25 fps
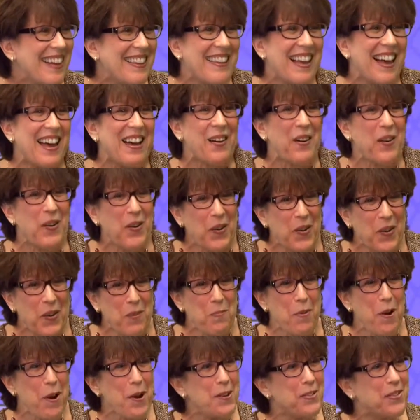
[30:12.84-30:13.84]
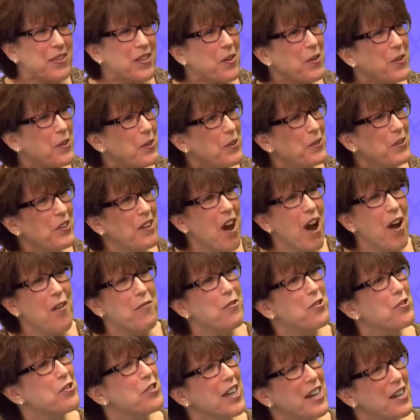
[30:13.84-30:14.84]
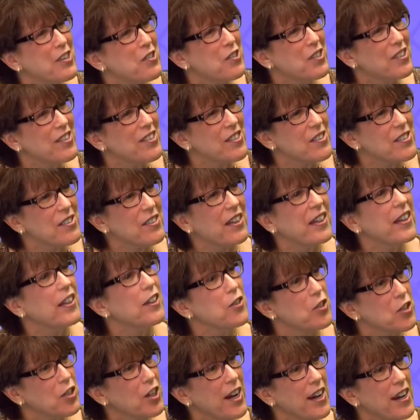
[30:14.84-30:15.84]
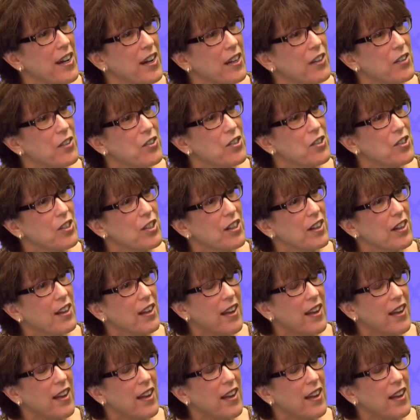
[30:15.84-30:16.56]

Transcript: And that whole part, the whole conversations can change.